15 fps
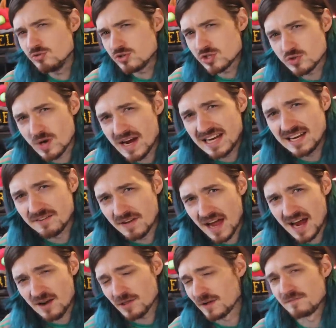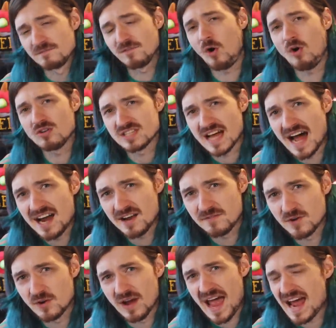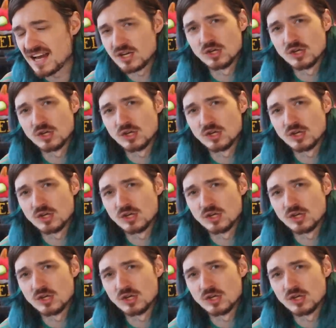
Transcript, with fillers: strand of hair that falls out of your head,